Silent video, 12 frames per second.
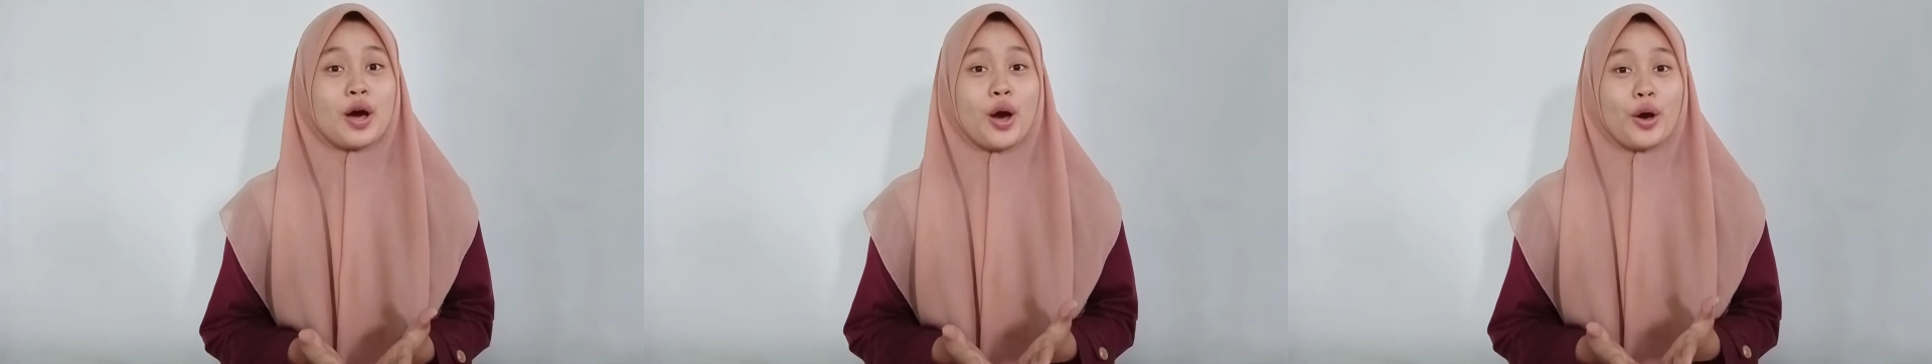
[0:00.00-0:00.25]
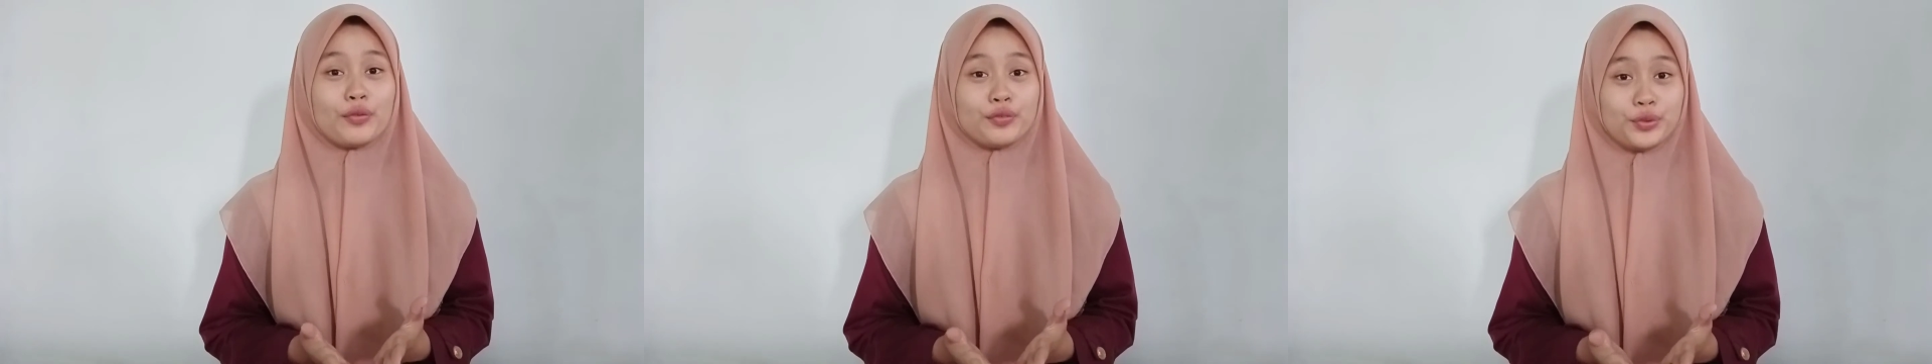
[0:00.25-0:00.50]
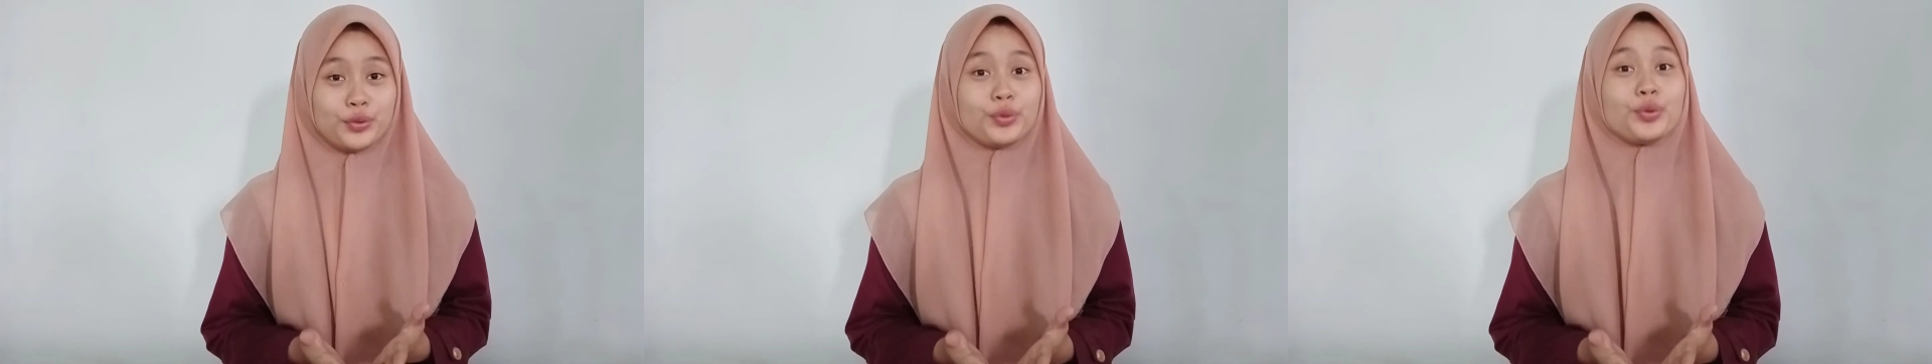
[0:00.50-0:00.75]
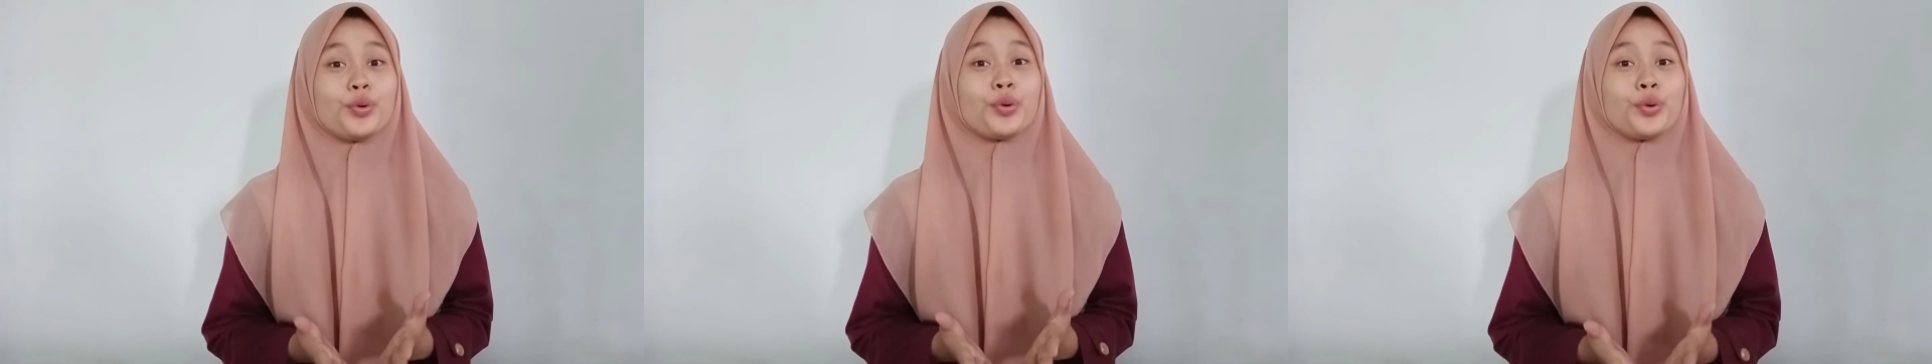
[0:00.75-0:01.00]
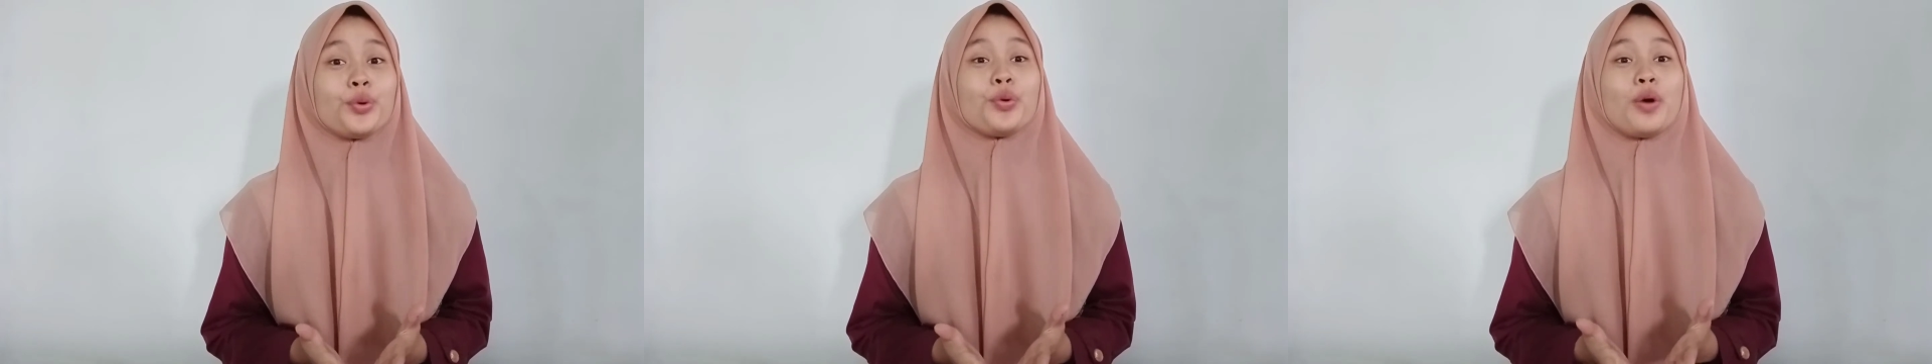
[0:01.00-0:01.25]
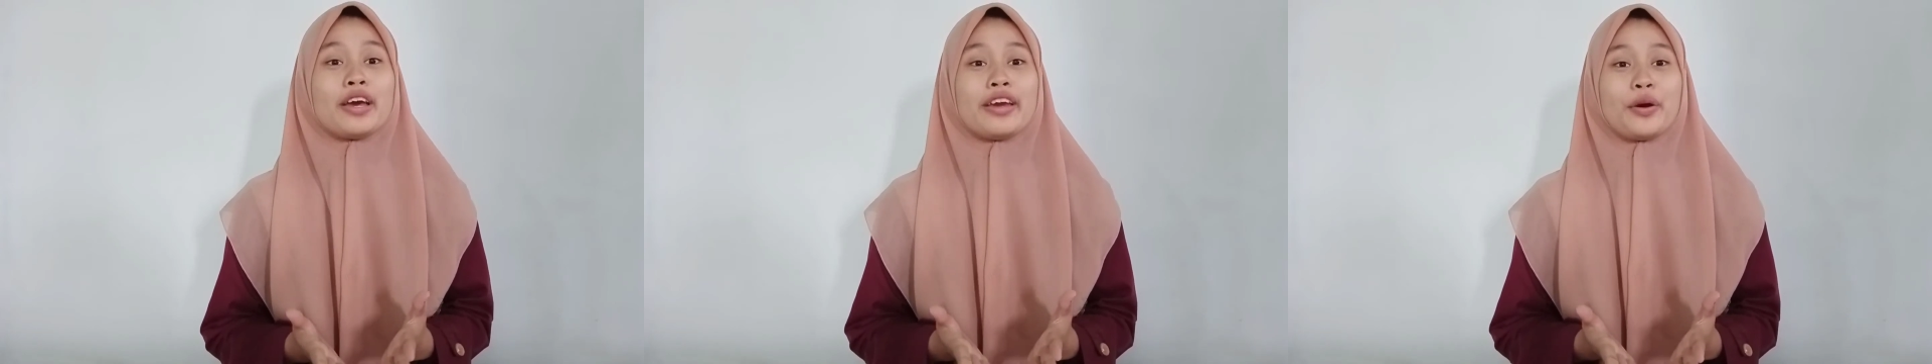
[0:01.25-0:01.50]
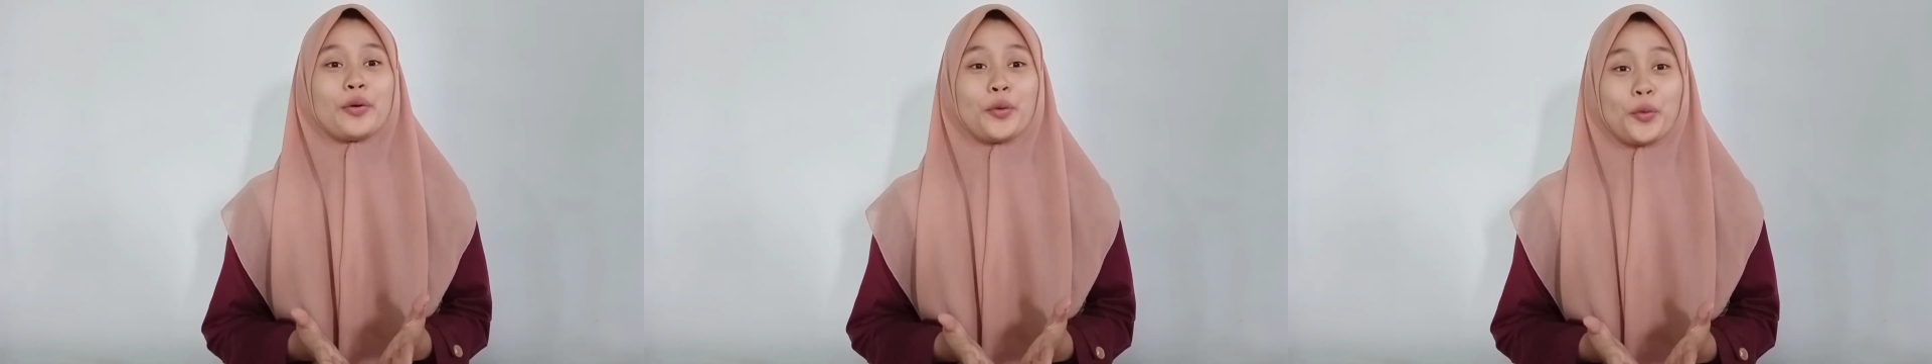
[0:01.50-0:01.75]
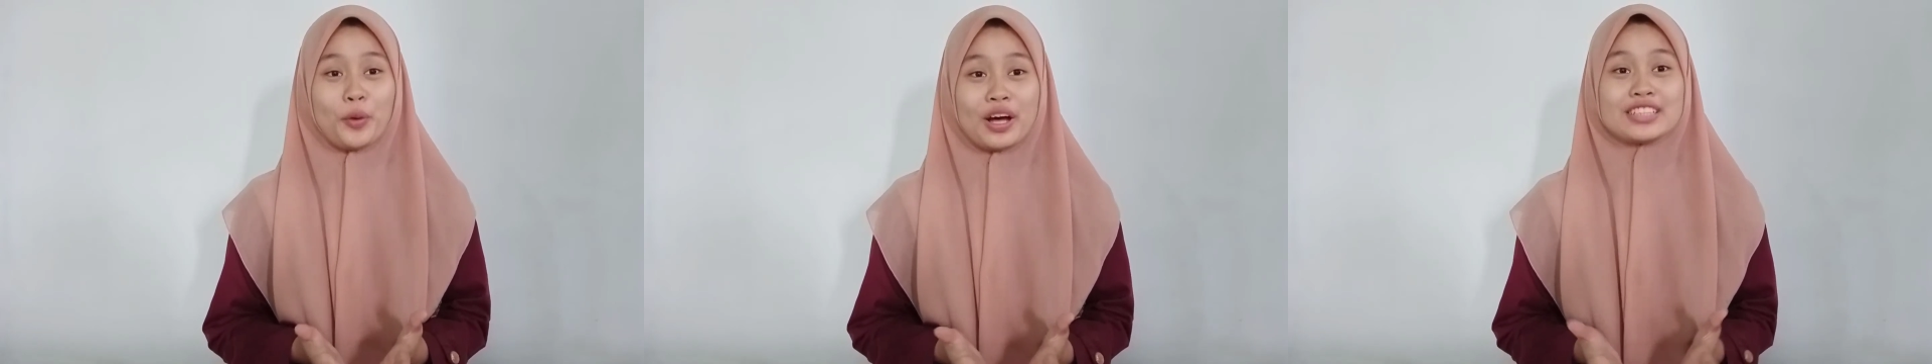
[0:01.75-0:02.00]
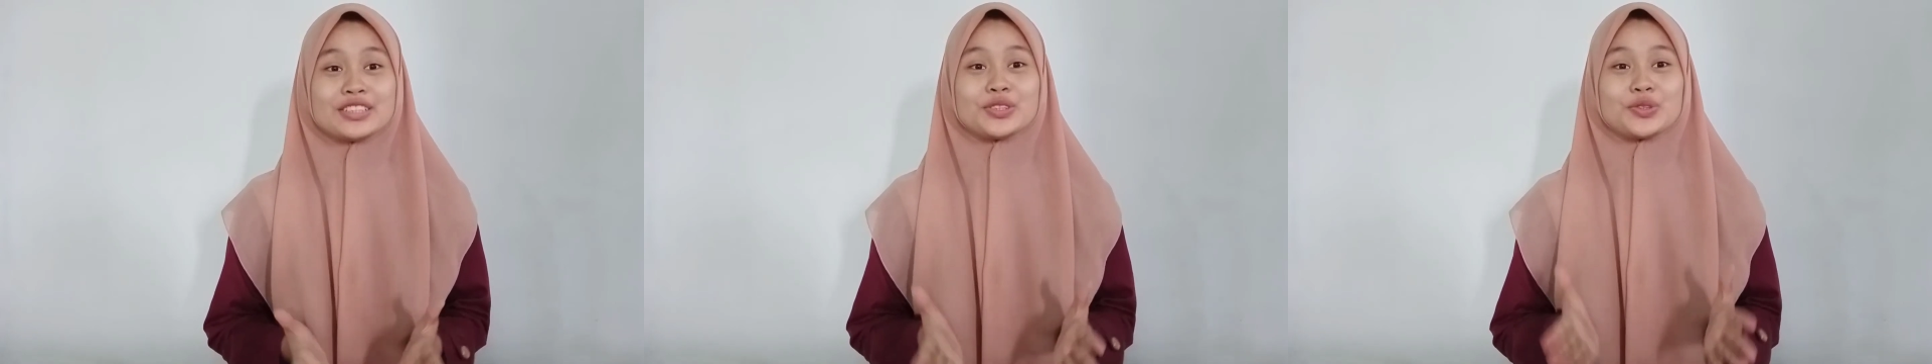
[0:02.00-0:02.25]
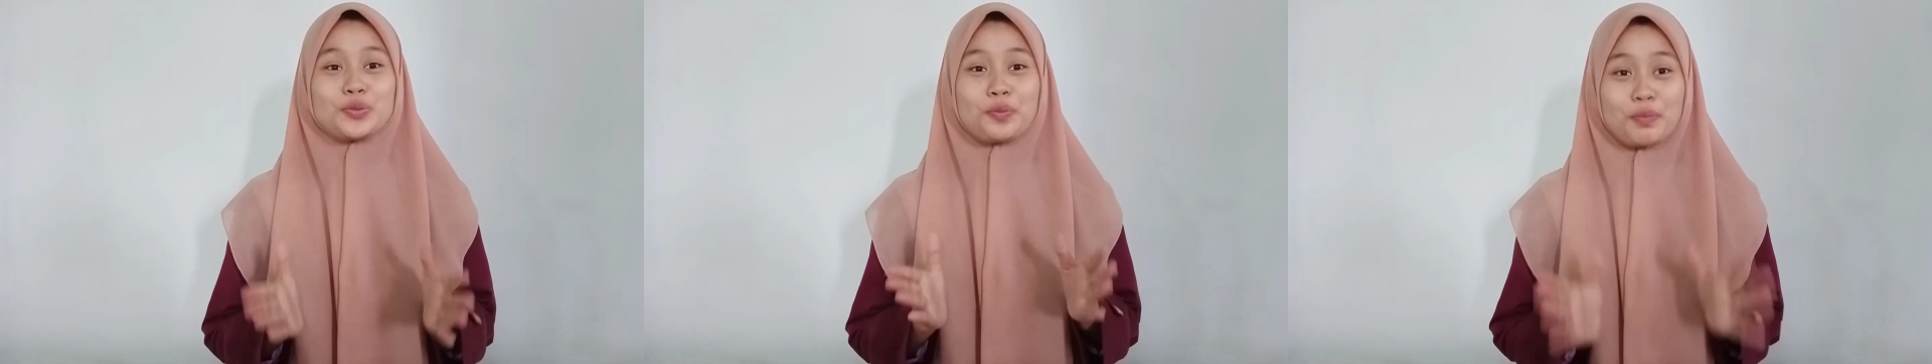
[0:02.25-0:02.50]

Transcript: of you who want to